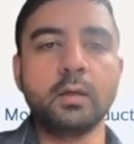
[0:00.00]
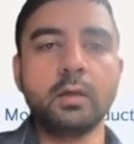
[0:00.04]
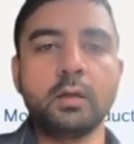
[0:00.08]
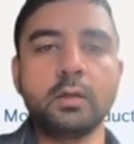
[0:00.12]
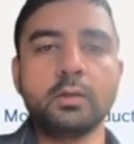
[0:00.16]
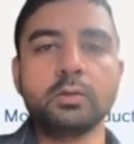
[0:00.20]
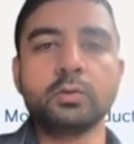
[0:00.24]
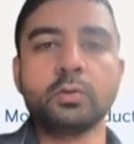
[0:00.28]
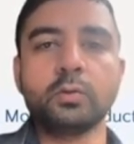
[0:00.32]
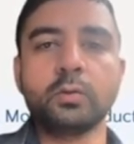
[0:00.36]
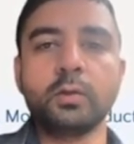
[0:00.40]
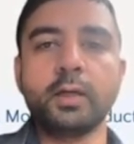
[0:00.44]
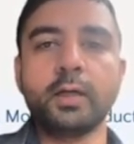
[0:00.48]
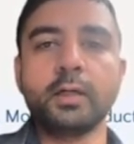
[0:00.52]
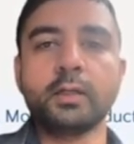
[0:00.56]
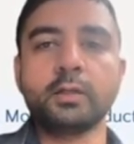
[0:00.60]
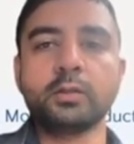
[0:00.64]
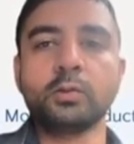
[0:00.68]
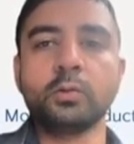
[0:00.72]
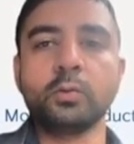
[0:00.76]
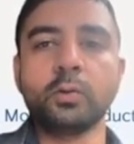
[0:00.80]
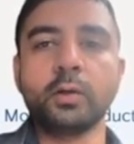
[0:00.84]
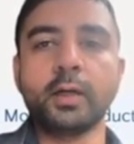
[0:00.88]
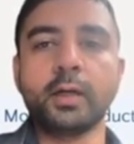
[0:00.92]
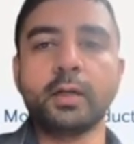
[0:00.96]
So let's
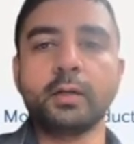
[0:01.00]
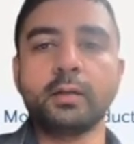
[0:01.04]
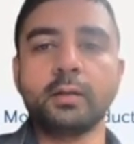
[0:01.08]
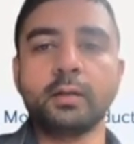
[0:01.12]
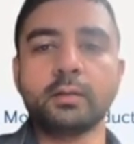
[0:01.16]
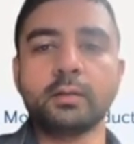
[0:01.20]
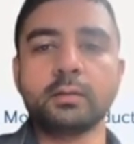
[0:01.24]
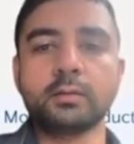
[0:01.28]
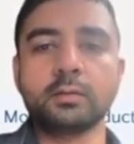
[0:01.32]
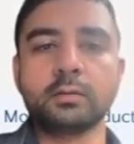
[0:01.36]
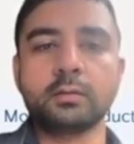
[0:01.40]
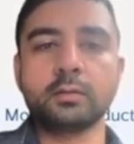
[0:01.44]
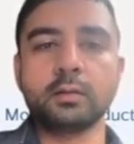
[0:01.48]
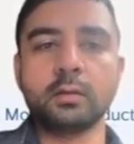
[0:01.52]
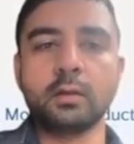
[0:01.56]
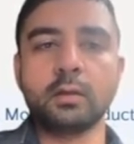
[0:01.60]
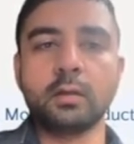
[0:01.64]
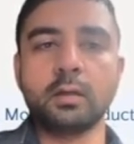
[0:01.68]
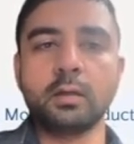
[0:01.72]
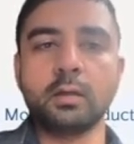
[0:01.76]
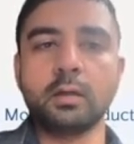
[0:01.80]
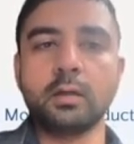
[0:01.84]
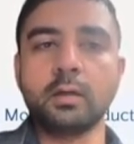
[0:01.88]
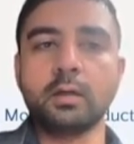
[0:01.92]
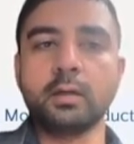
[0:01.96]
look at this
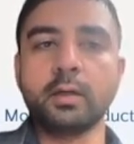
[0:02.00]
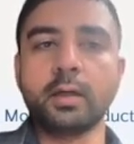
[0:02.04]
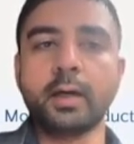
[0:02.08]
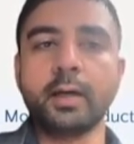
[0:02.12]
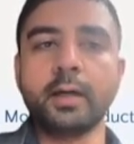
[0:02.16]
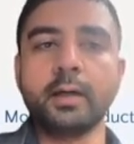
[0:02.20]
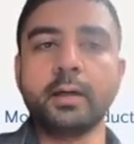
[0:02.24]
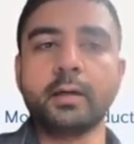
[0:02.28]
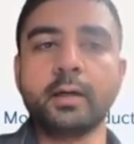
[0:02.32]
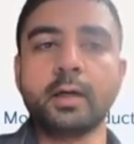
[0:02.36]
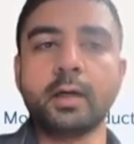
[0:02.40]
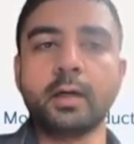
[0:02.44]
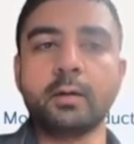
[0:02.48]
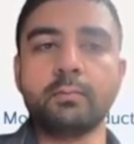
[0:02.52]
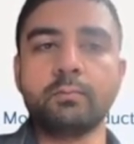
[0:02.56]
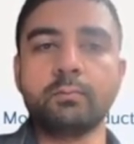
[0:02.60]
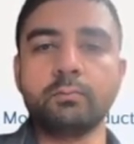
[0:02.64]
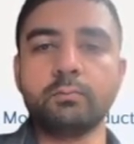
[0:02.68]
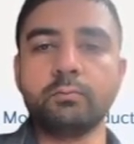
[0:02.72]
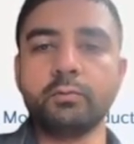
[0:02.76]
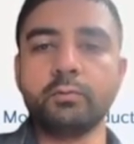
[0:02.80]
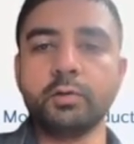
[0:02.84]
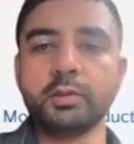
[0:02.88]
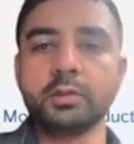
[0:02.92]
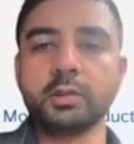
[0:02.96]
diagram,
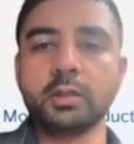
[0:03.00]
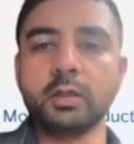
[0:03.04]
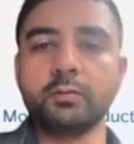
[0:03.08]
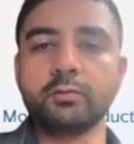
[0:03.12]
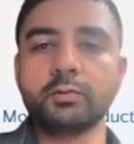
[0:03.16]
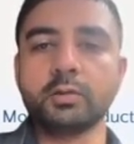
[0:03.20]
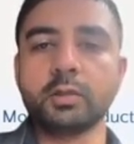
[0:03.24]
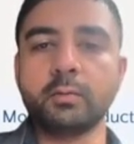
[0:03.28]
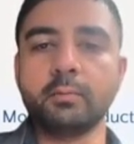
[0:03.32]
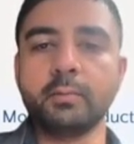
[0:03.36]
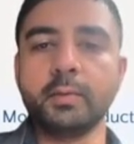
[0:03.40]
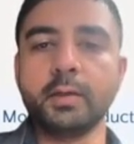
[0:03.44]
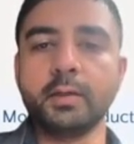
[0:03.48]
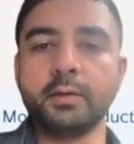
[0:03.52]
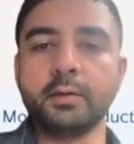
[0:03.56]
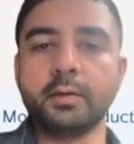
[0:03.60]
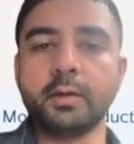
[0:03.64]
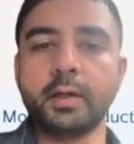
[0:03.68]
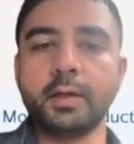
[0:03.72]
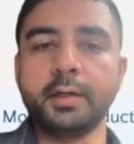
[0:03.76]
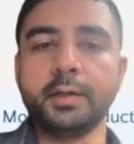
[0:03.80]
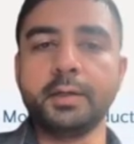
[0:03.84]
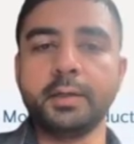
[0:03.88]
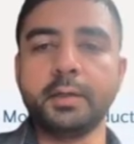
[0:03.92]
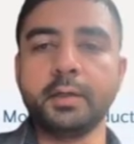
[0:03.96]
which gives a better
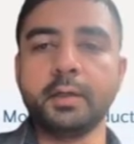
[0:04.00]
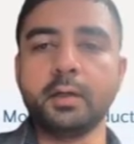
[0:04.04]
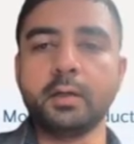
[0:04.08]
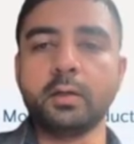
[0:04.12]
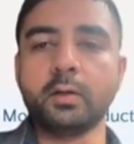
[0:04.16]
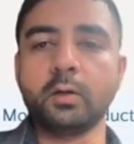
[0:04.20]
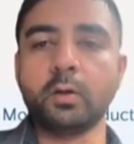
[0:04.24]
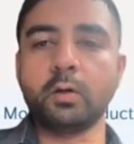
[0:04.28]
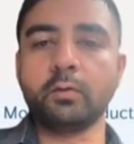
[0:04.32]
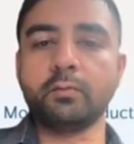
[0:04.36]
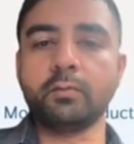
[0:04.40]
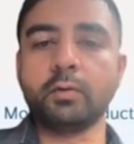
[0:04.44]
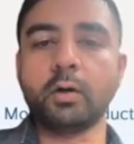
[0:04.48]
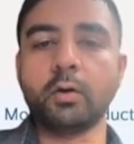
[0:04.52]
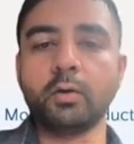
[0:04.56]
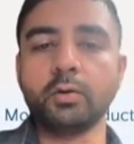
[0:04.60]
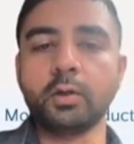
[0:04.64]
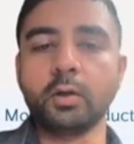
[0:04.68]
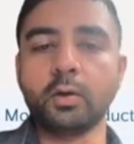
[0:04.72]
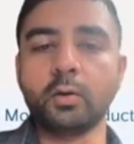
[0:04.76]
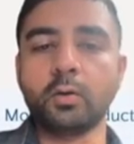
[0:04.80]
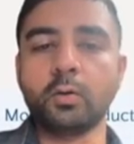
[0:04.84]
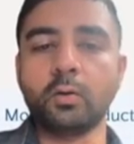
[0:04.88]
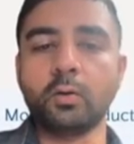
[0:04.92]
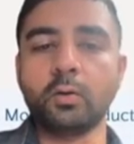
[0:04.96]
idea of how
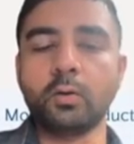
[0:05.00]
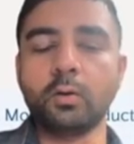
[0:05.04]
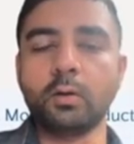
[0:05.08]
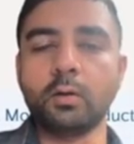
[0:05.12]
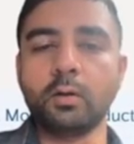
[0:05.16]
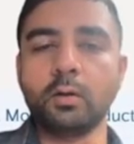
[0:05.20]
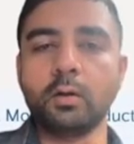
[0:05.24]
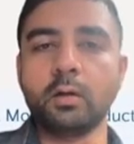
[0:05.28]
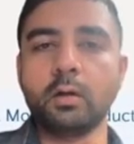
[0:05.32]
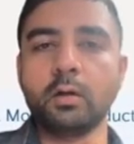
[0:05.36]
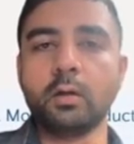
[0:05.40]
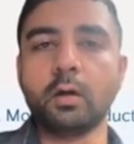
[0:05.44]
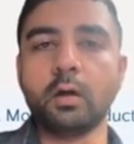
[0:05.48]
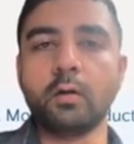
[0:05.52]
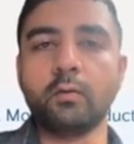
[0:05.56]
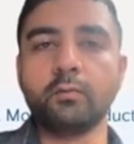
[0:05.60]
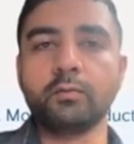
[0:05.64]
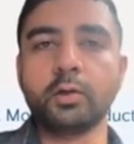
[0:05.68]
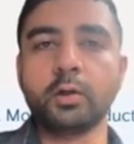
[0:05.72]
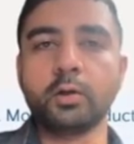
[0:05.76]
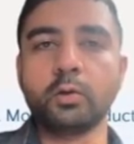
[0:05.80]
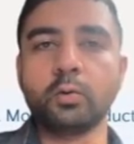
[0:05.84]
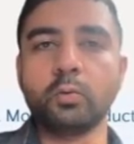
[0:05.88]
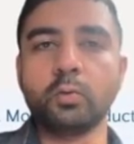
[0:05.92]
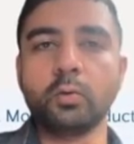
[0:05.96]
the call of
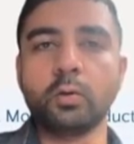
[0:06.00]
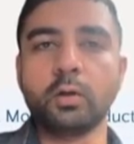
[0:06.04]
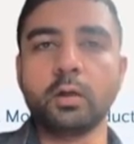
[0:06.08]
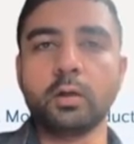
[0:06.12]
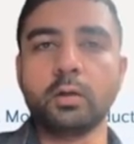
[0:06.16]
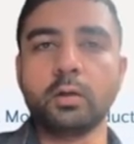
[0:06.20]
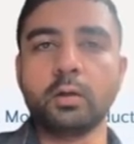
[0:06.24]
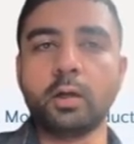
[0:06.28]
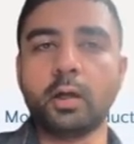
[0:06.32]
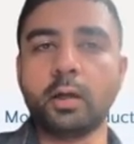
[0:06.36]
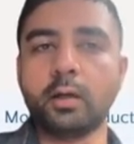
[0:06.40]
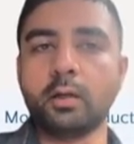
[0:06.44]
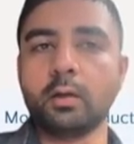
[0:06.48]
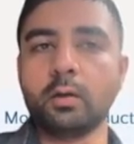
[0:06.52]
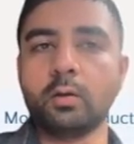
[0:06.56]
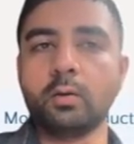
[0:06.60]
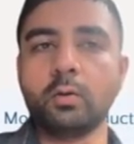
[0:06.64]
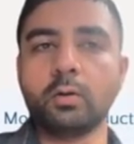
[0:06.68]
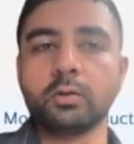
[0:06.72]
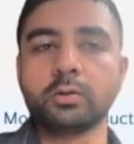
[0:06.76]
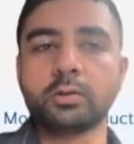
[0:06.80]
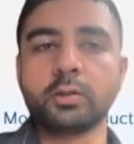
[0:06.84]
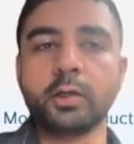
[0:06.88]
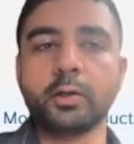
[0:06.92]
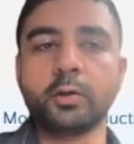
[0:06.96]
the token and the
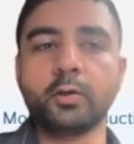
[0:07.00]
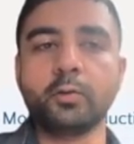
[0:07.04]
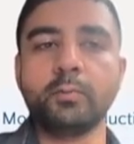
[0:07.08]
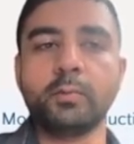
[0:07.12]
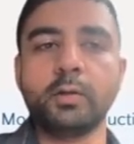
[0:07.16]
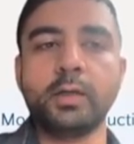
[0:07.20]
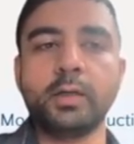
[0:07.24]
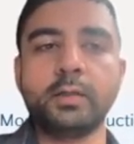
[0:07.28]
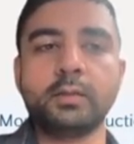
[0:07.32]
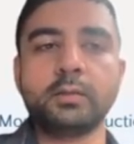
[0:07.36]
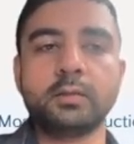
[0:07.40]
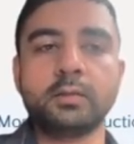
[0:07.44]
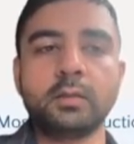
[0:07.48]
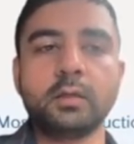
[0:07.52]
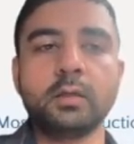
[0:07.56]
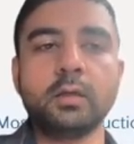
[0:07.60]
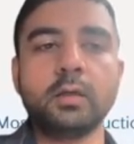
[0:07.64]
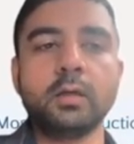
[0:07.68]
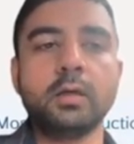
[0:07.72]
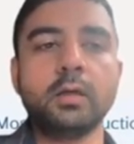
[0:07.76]
cost accumulates.